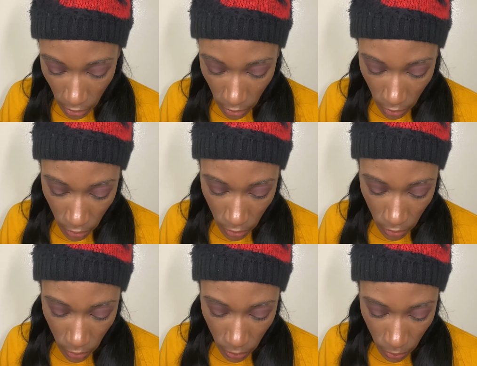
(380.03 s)

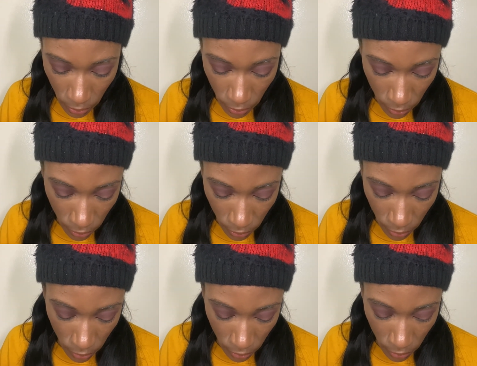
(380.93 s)

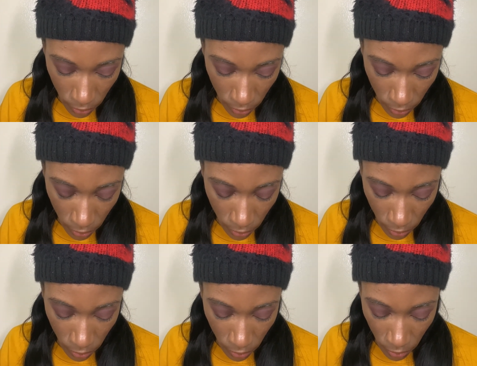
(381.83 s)

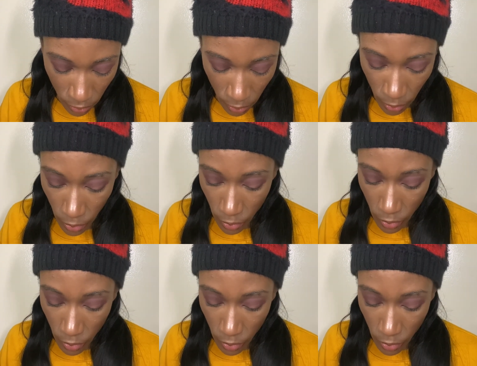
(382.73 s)
(silence)